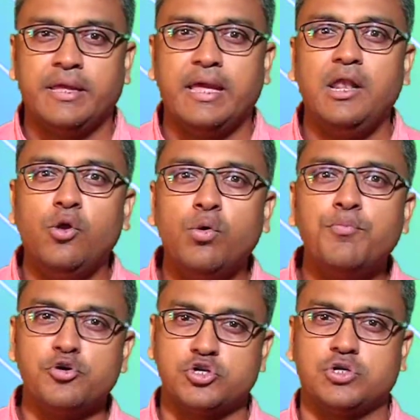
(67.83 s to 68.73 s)
a low
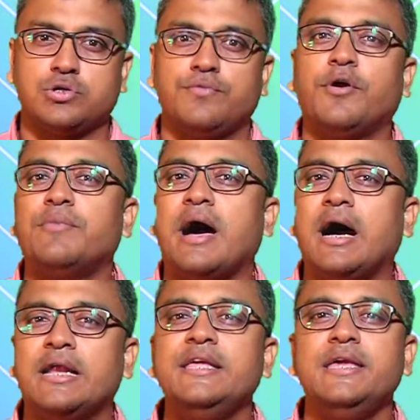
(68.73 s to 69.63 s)
bush from
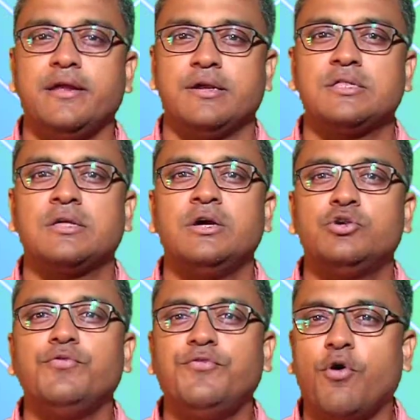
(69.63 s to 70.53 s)
early years
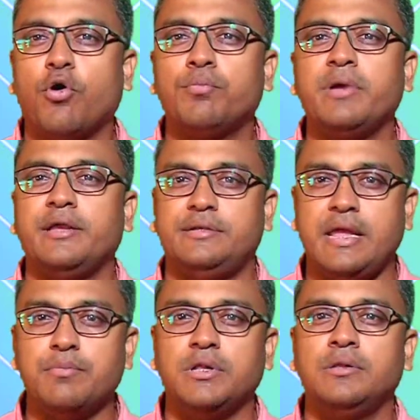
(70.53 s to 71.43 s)
to form a
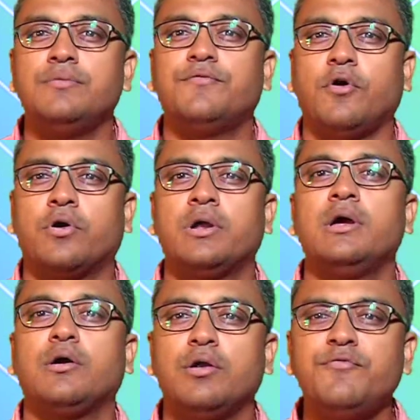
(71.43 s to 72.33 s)
table for
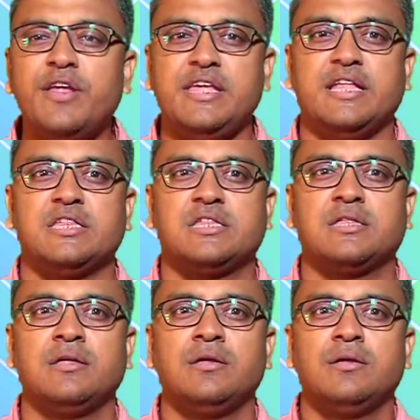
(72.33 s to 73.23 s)
convenience